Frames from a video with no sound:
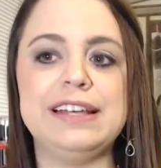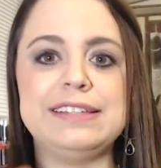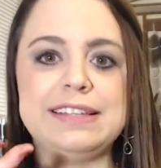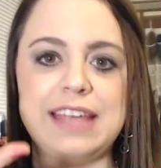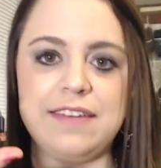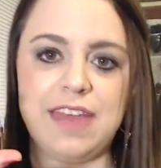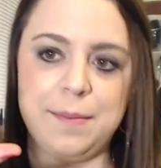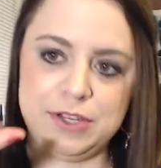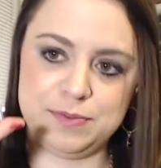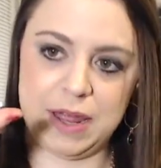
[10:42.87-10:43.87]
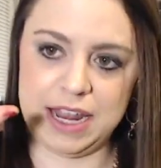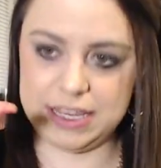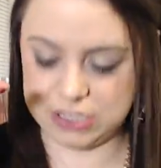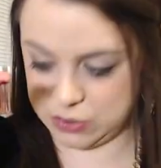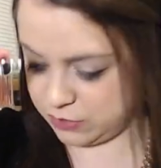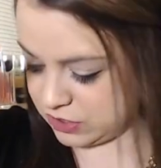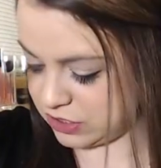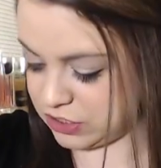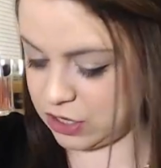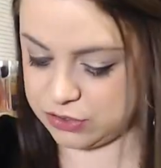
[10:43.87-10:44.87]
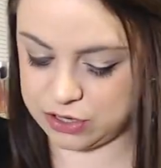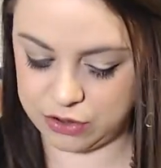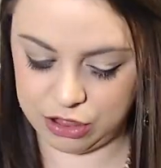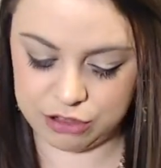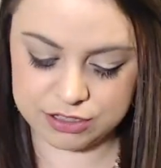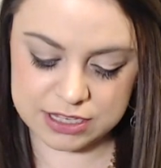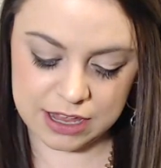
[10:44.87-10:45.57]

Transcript: to save that much money. So close.